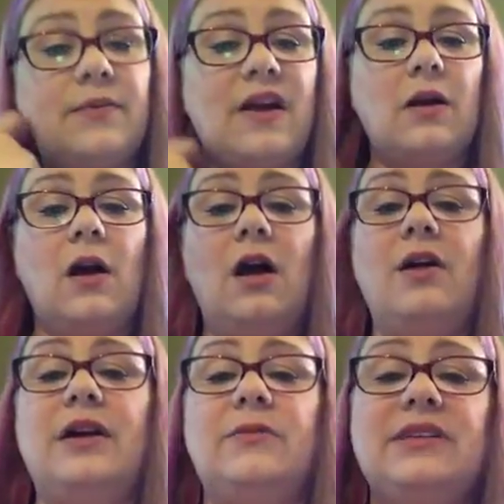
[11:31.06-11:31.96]
of
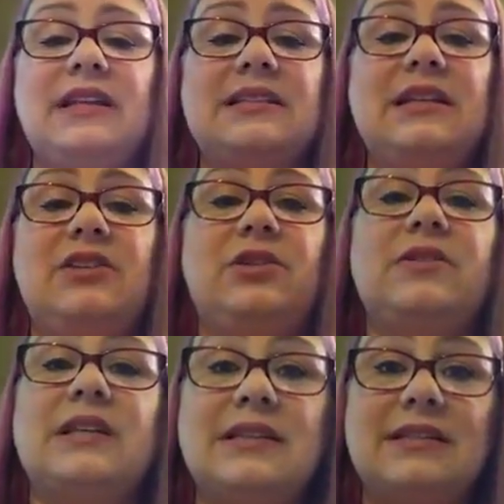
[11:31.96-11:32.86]
alcohol, and what that's going to do
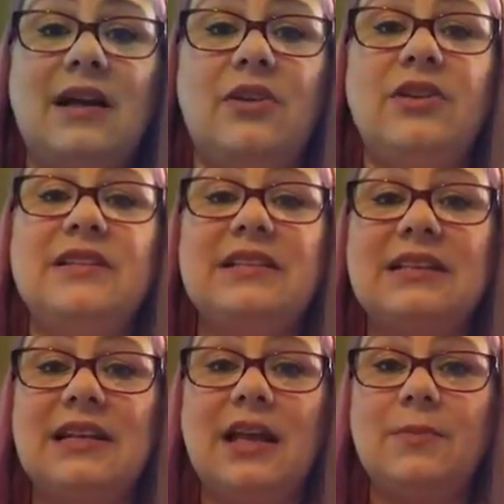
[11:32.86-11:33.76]
is not only is it
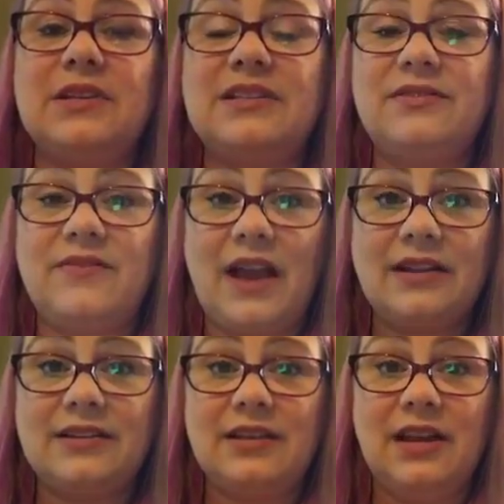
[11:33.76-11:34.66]
going to help
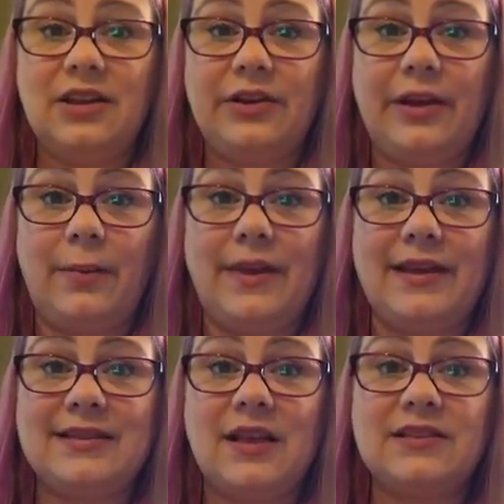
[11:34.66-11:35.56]
disinfect your nail bed,
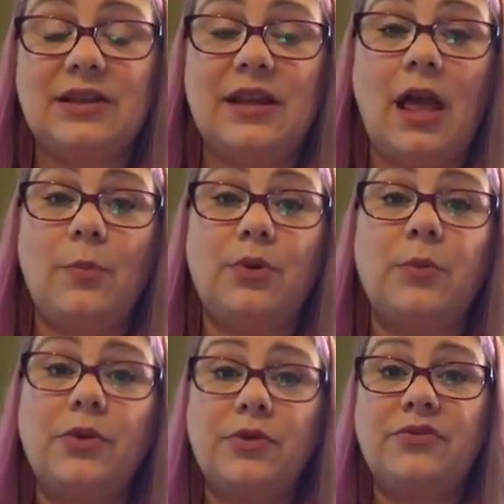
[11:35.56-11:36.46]
it's also going to help
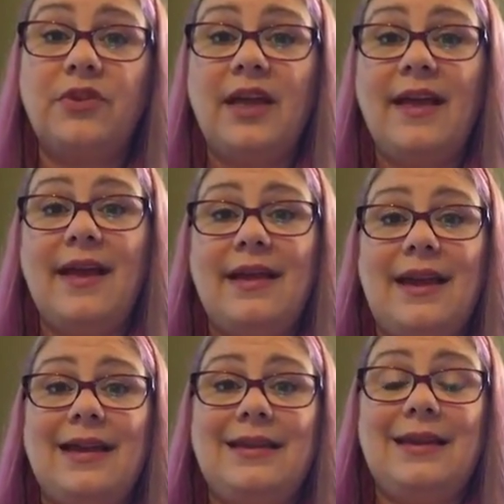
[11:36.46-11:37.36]
remove
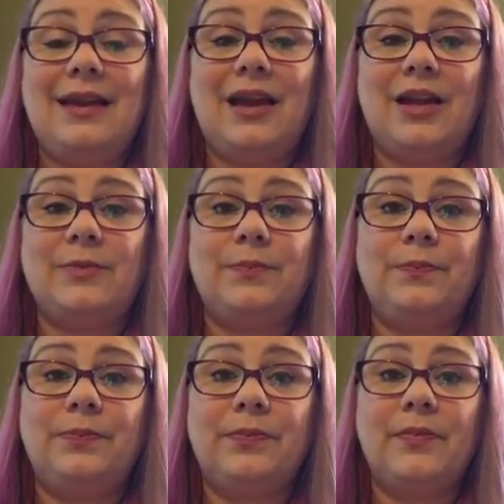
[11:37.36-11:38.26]
any
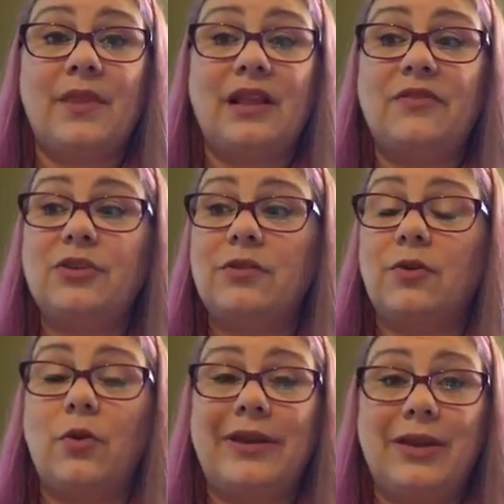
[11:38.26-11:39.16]

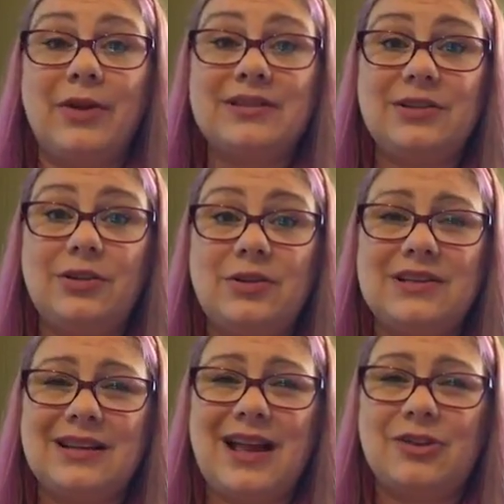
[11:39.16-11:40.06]
leftover oily residue. It's
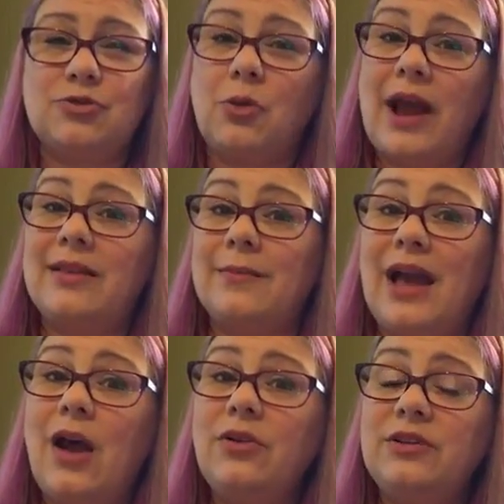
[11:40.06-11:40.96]
going to kind of dry them
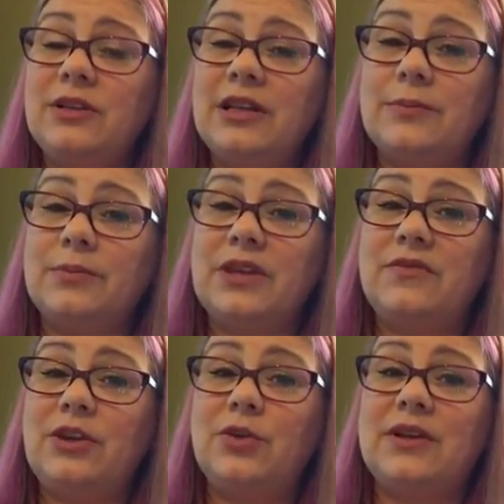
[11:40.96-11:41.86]
out and
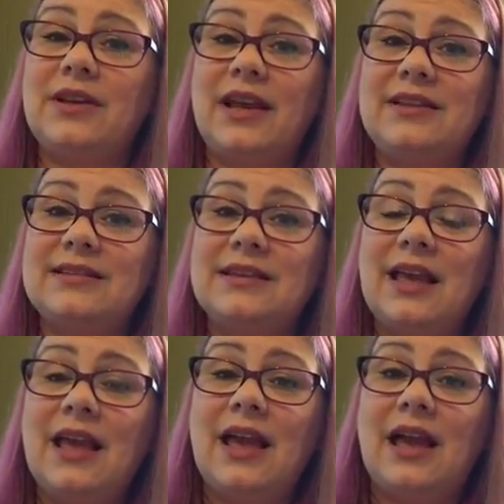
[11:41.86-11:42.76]
give you a nice
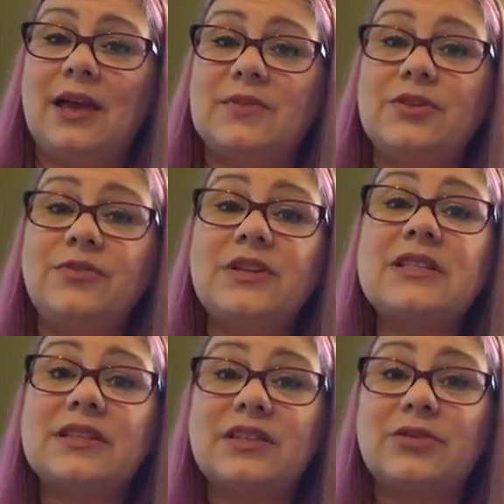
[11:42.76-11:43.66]

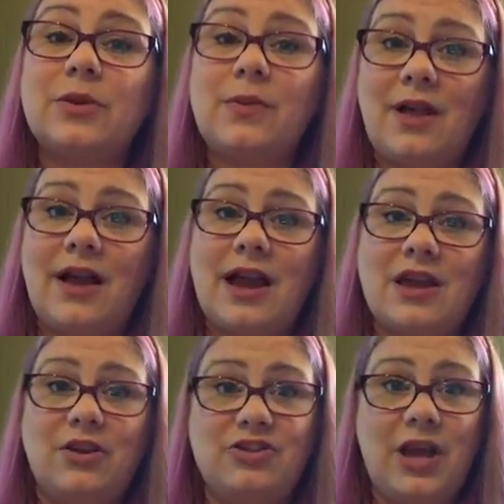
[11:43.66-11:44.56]
surface to apply
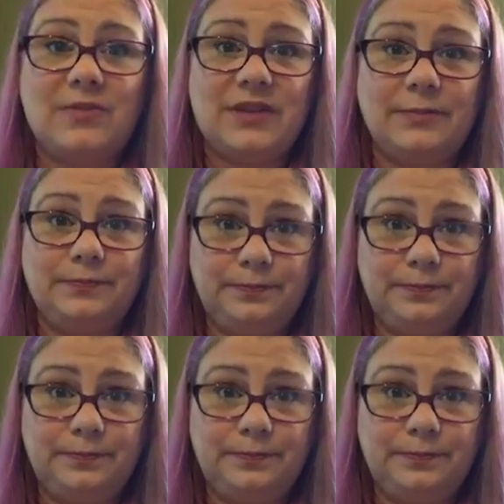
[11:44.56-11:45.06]
your jams on.